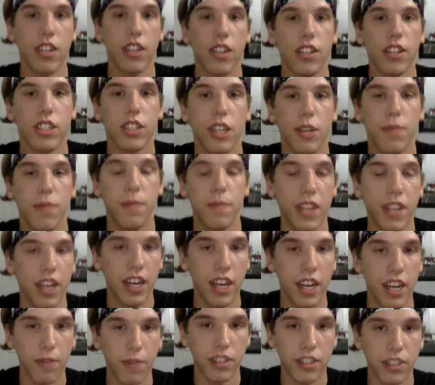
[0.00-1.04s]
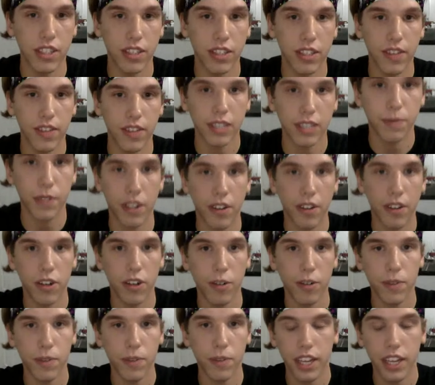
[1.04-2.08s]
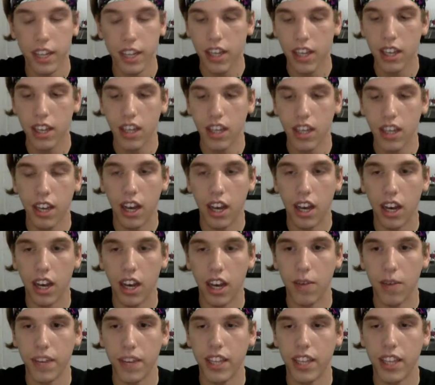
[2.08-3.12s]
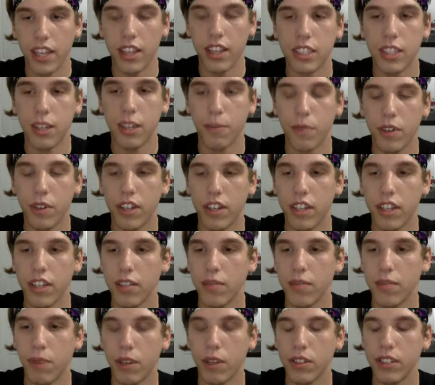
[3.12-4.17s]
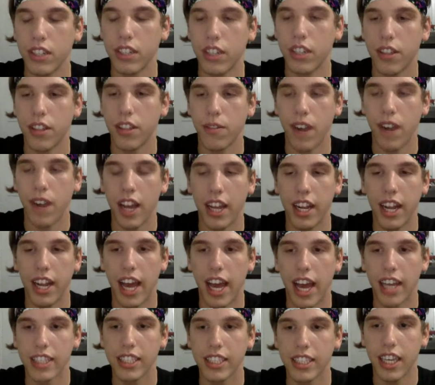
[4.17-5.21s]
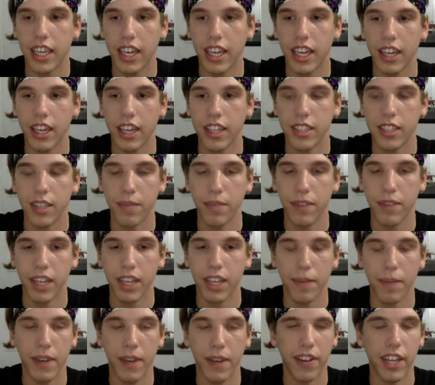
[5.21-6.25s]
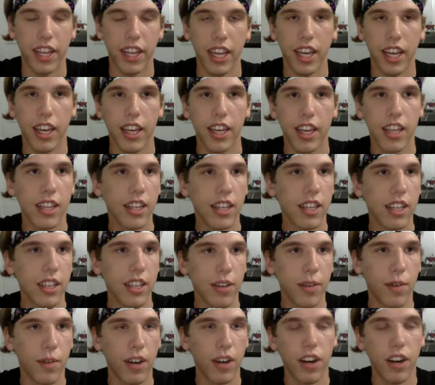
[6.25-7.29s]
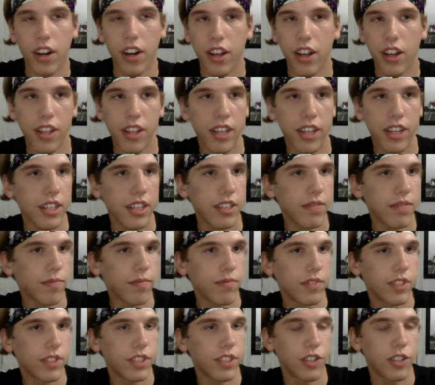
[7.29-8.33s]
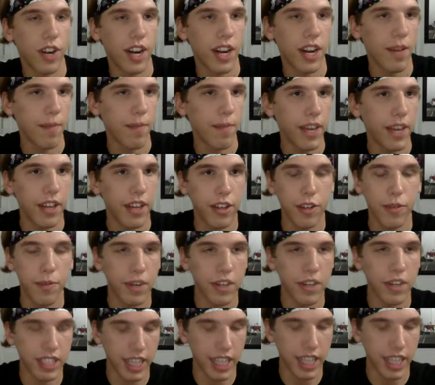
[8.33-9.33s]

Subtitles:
Circles Community, which is a Facebook group, and someone posted a thread asking something about, like, where are all the straight male hoopers